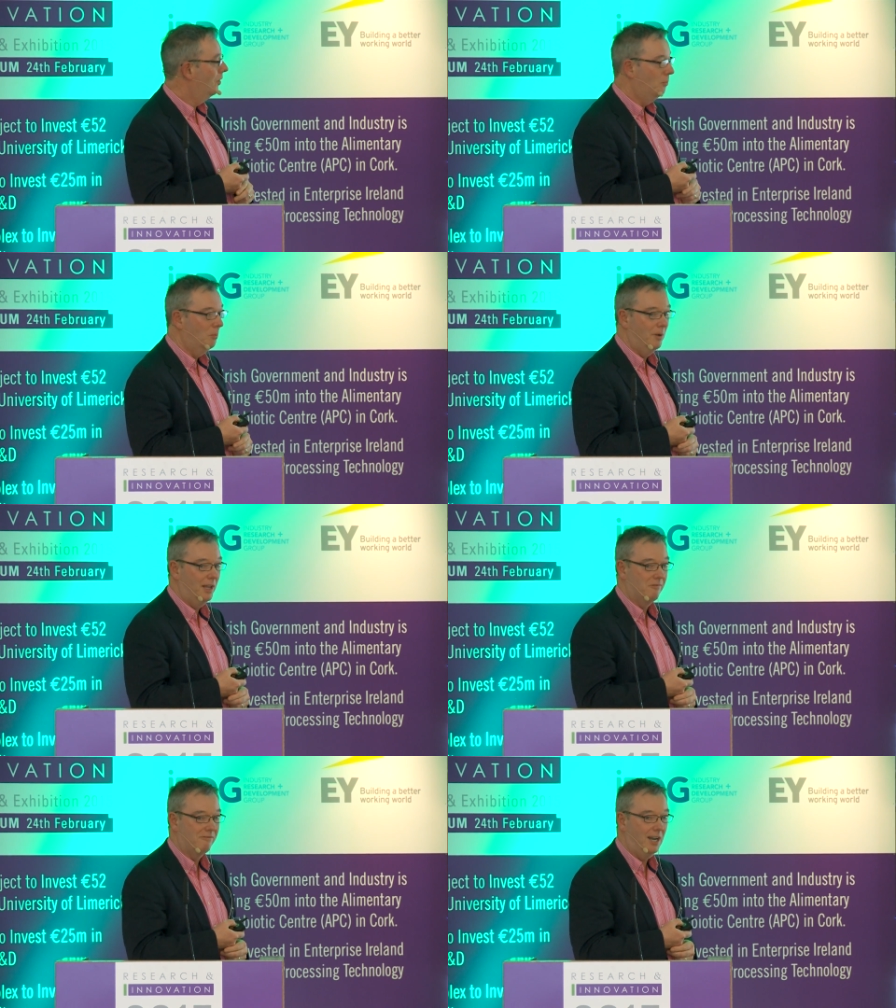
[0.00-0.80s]

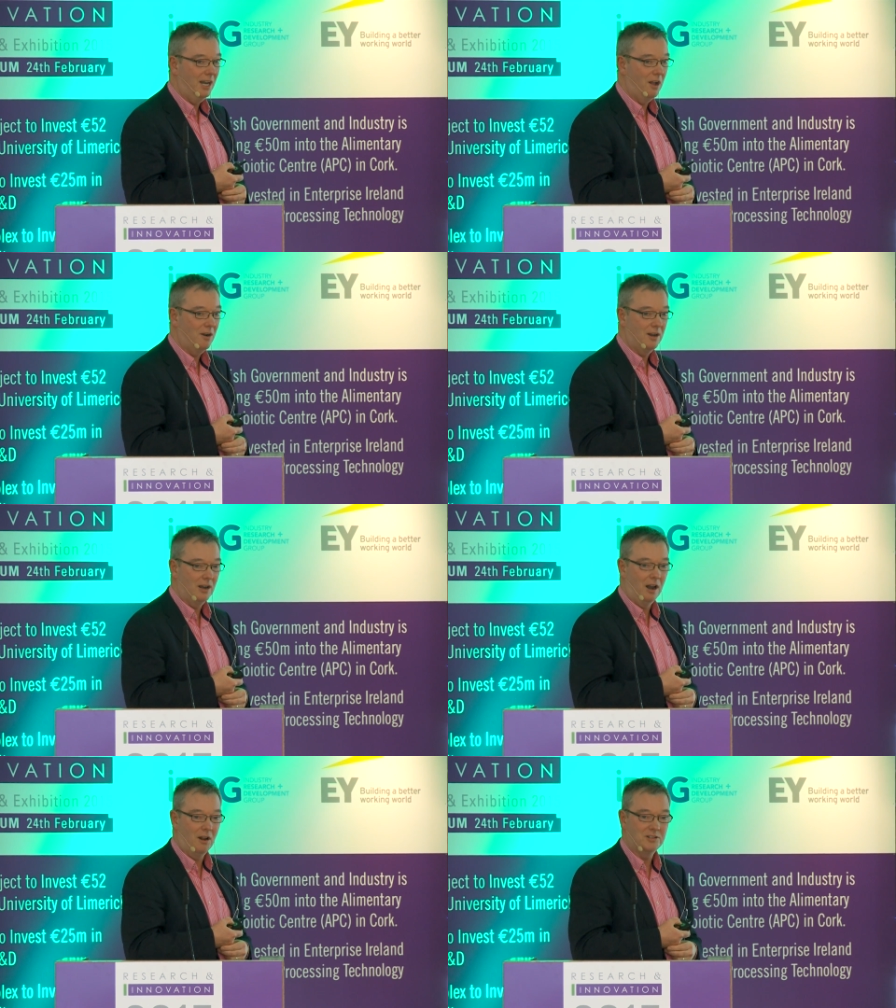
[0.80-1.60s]
We really heard
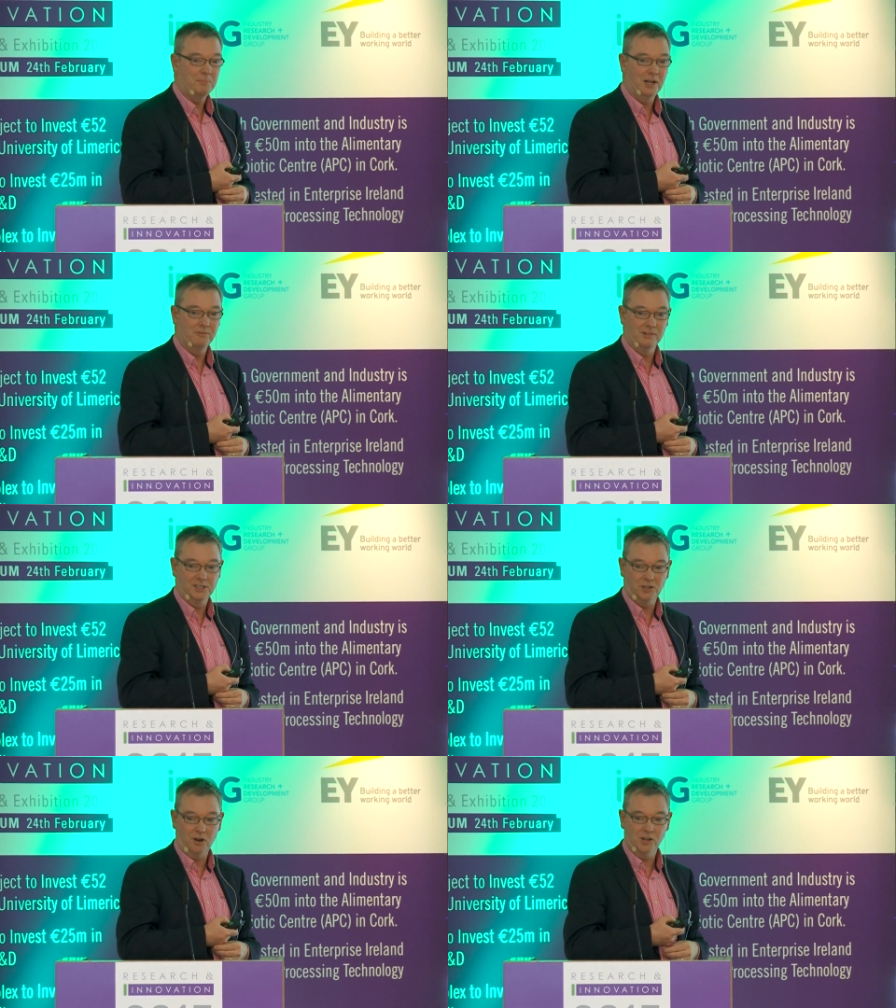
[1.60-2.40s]
a lot about
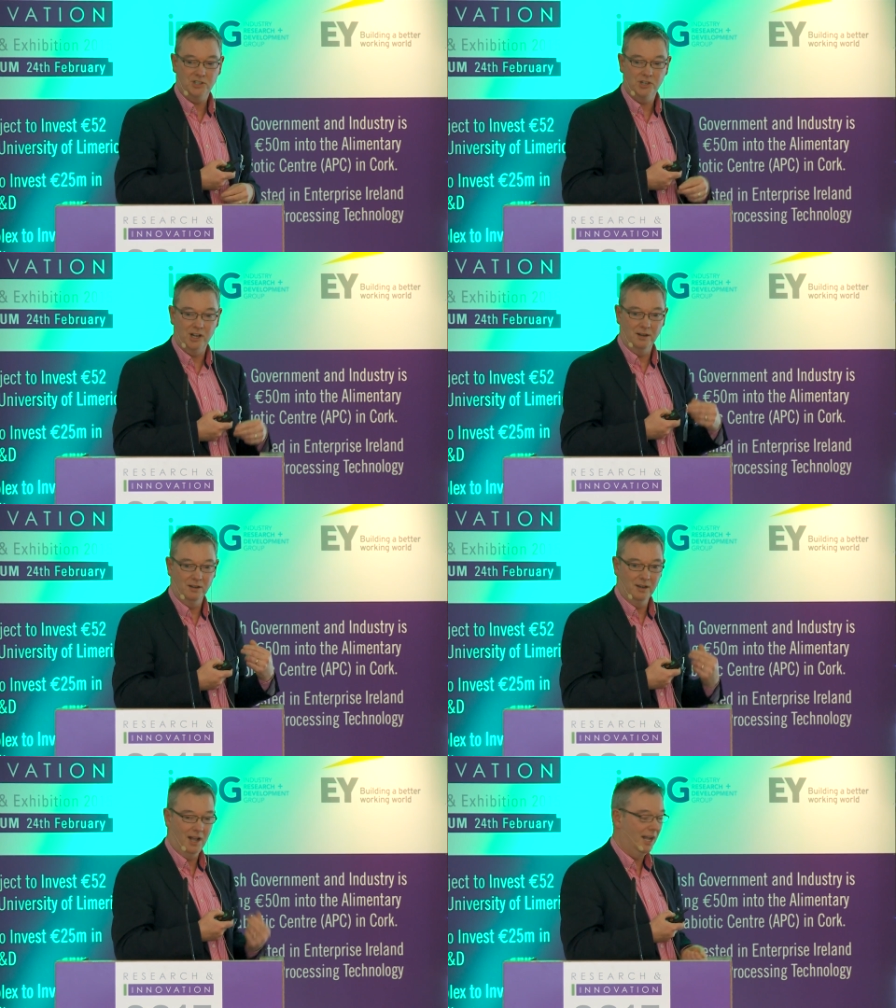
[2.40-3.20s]
research and